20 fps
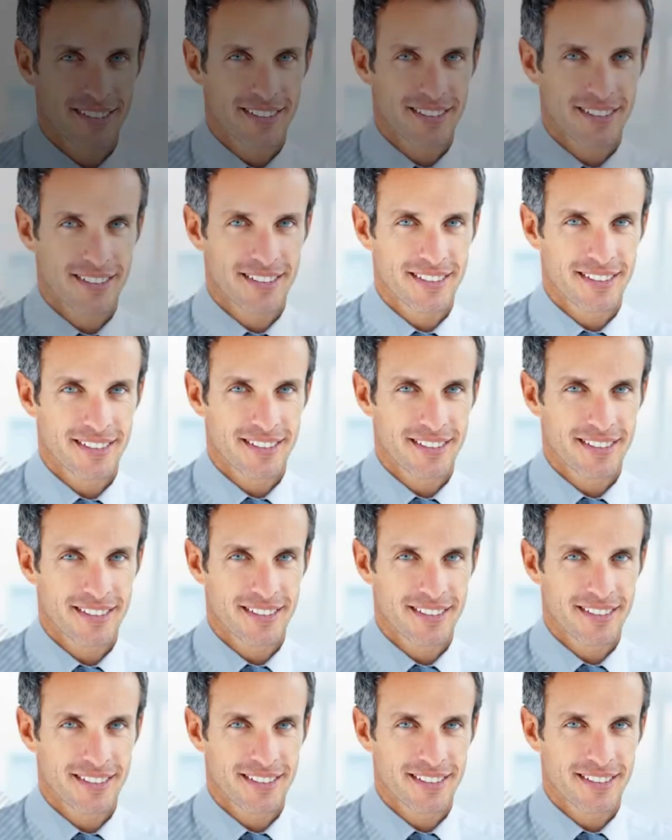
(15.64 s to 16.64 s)

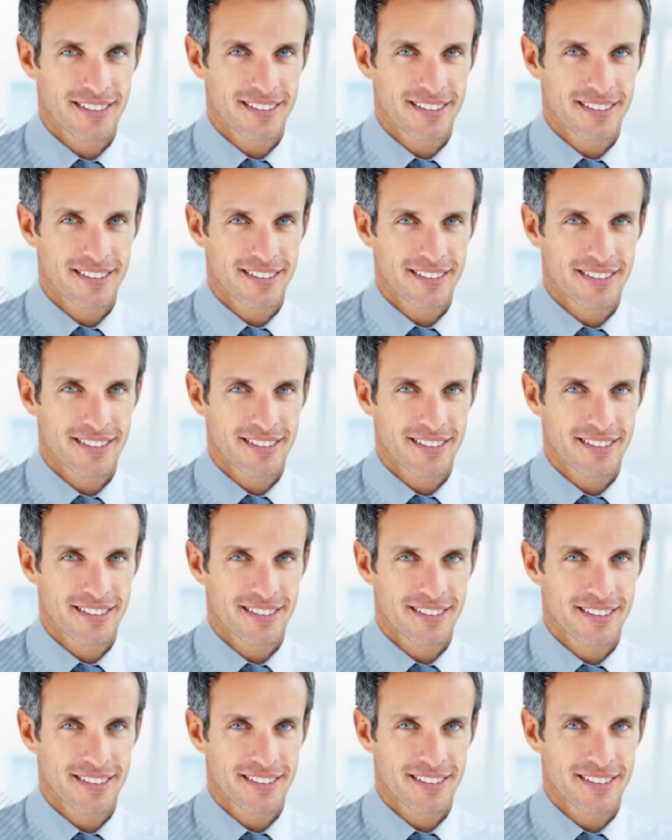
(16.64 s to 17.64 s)

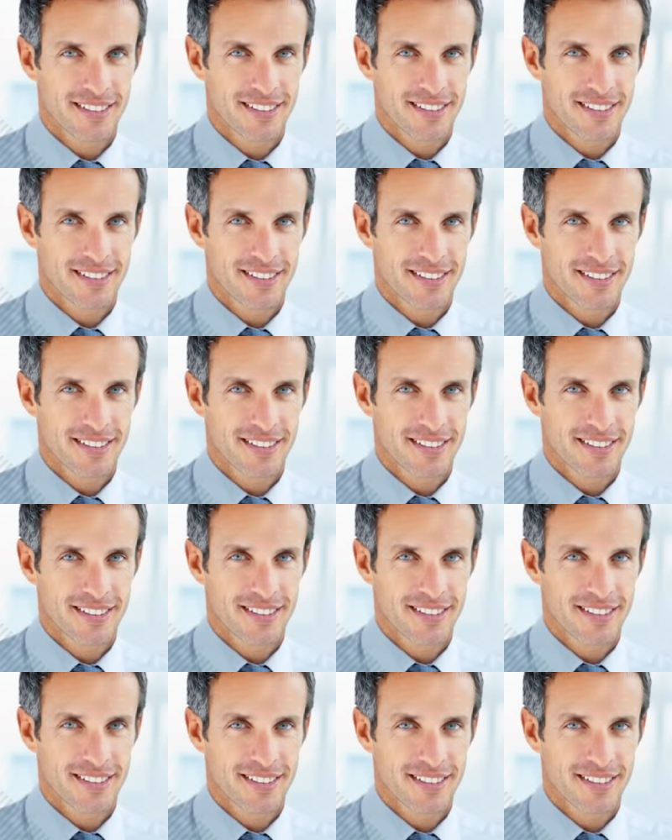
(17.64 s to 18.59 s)
No one is speaking in this clip.